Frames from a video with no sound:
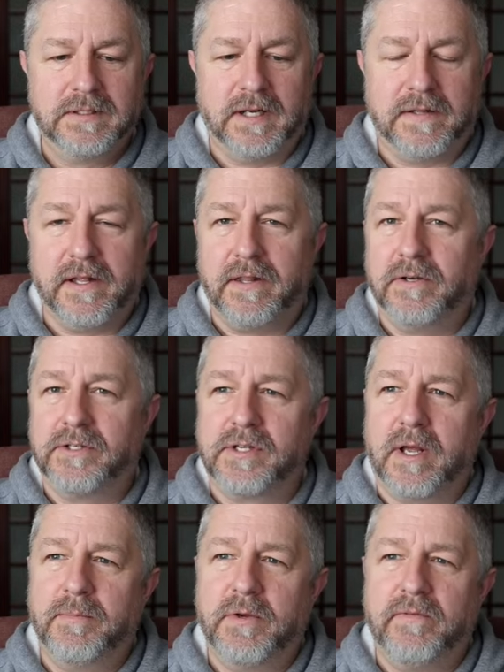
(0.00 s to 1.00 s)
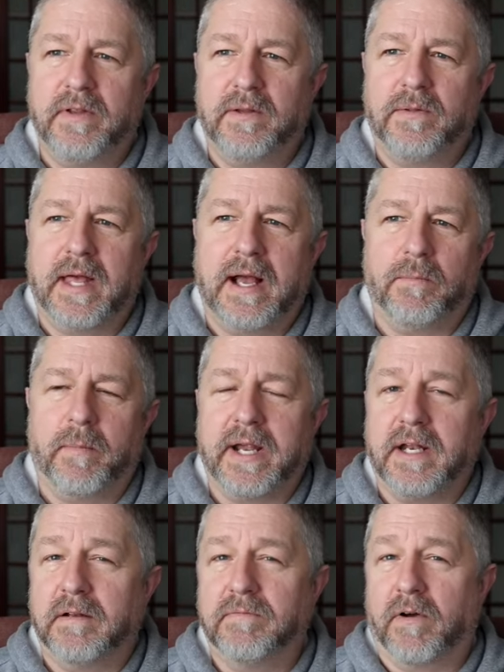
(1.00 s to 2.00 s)
And then there's a movie that
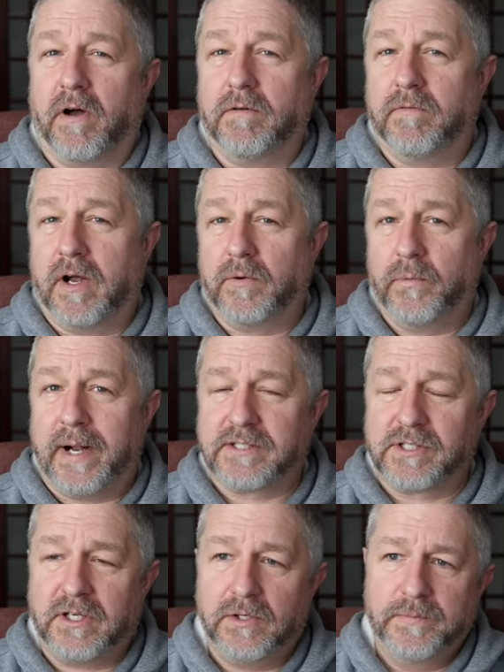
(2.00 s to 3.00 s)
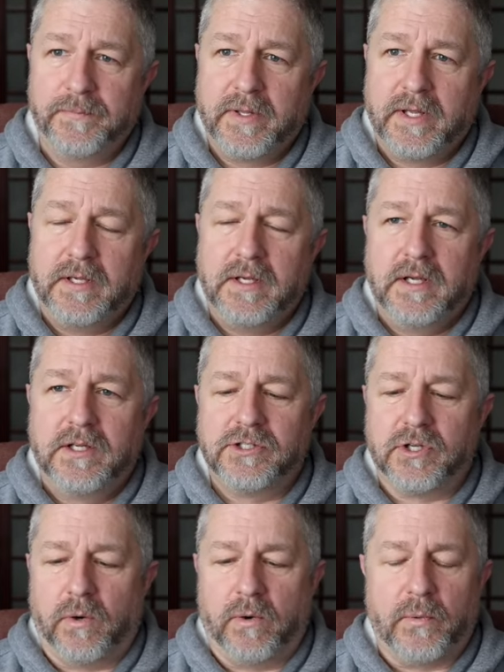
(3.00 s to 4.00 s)
might involve a rescue.
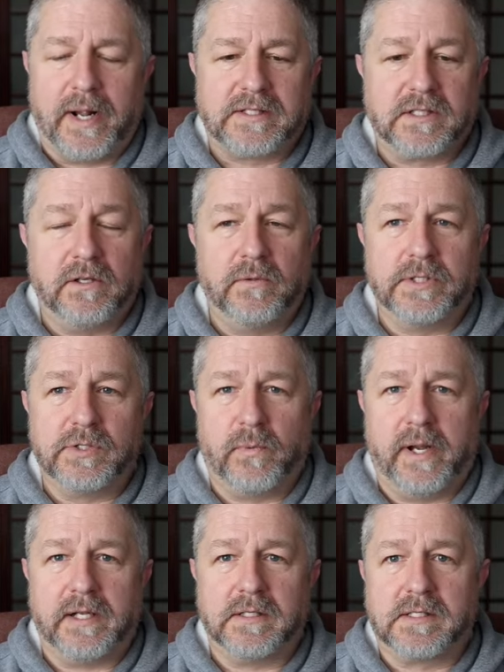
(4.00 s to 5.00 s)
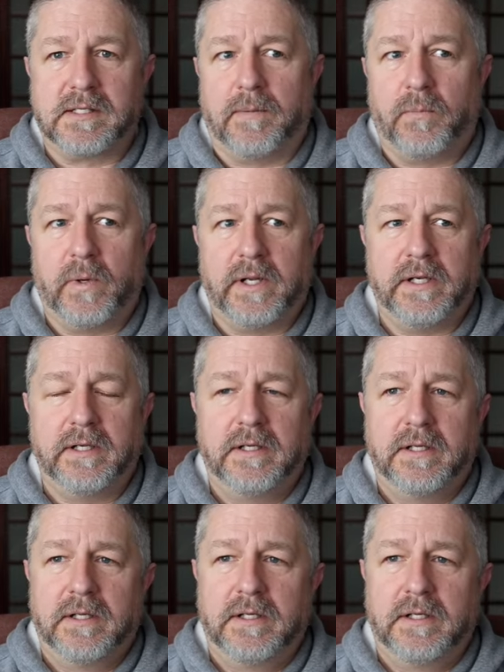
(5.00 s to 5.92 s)
So a rescue is when someone